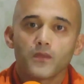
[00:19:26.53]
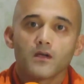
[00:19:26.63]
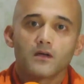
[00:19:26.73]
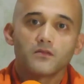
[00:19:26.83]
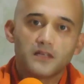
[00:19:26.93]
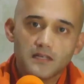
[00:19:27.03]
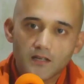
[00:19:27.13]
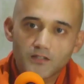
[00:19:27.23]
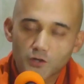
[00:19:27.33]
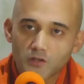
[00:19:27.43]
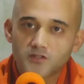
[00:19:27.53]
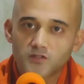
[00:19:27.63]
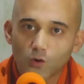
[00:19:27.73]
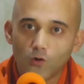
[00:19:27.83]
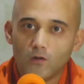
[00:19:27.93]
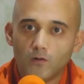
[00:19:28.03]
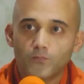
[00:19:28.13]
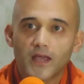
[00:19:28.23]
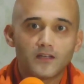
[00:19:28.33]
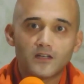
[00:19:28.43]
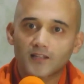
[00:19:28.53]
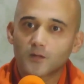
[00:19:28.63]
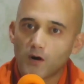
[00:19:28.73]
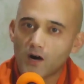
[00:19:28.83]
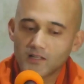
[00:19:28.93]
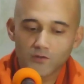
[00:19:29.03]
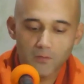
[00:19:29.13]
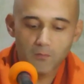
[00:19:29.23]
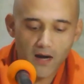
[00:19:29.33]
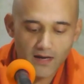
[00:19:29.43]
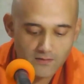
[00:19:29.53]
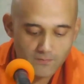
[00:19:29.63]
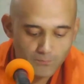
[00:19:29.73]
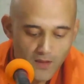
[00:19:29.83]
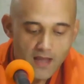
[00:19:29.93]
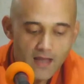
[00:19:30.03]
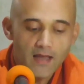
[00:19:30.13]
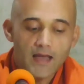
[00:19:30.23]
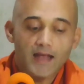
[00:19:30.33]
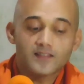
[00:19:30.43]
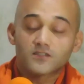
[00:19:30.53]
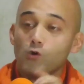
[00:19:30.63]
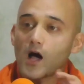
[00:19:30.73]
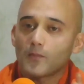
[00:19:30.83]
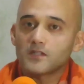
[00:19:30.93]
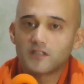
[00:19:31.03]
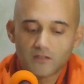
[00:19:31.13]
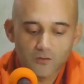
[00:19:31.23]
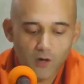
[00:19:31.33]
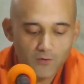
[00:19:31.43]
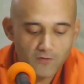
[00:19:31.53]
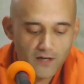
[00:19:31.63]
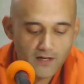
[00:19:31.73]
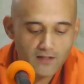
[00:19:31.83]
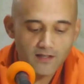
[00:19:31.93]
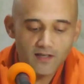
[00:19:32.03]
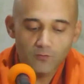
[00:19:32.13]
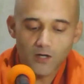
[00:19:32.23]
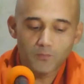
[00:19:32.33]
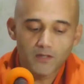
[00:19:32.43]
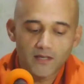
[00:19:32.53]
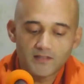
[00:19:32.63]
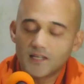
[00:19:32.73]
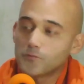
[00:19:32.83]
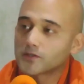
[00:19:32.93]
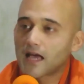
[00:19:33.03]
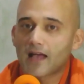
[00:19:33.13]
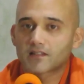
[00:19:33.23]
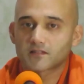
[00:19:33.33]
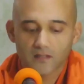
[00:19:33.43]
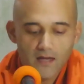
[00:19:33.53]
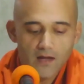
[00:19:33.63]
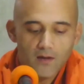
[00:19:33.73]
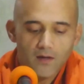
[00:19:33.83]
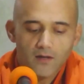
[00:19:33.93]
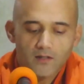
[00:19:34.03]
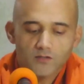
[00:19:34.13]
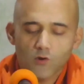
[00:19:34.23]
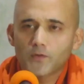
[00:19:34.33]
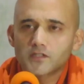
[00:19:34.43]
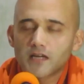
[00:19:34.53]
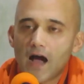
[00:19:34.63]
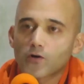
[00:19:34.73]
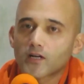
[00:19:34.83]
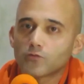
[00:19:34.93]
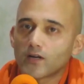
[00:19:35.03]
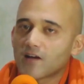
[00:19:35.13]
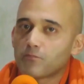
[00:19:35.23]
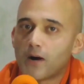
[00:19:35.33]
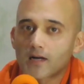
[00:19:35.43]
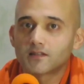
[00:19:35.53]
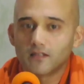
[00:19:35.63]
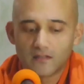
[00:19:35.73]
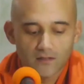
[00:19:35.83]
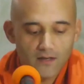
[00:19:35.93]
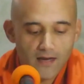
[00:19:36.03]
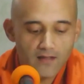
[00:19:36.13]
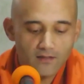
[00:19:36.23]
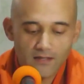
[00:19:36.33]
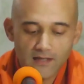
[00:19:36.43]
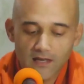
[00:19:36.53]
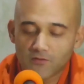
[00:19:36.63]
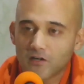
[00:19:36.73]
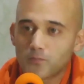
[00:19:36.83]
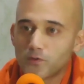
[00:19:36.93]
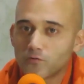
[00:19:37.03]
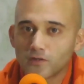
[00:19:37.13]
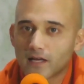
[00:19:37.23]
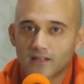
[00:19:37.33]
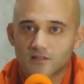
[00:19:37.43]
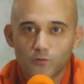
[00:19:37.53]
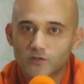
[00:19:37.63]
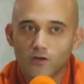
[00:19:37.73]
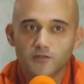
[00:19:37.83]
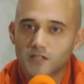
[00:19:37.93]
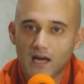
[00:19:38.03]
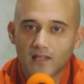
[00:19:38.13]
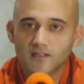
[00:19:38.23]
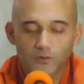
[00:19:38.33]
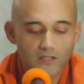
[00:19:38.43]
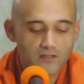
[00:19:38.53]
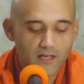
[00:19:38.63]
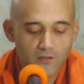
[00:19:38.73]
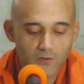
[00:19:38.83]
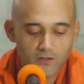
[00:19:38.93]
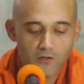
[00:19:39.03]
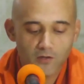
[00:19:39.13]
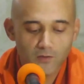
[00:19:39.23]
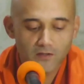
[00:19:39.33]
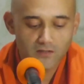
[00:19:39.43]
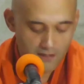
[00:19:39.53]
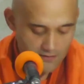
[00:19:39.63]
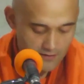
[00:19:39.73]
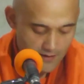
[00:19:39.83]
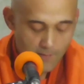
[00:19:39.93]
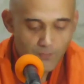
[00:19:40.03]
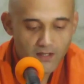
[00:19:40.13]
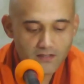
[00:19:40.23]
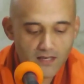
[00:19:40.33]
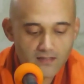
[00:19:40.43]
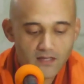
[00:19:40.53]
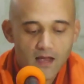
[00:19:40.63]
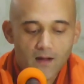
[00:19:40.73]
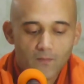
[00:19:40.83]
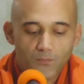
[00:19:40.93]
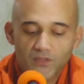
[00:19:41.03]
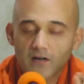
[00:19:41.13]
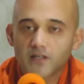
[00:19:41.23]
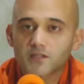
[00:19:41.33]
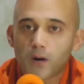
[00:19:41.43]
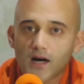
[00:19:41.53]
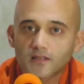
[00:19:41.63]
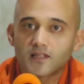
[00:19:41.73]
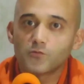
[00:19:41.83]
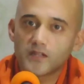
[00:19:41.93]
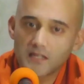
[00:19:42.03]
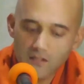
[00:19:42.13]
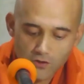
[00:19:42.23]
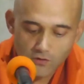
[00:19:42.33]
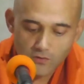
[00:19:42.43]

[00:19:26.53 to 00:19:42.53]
the eternal soul, and not the body or the mind. And Swamiji, Swami Vivekananda, in one place, he was asked, Swamiji, how can one have bhakti? And he gave a very beautiful answer, which also tallies with exactly what Sri Aurobindo says. He says, there is bhakti within you.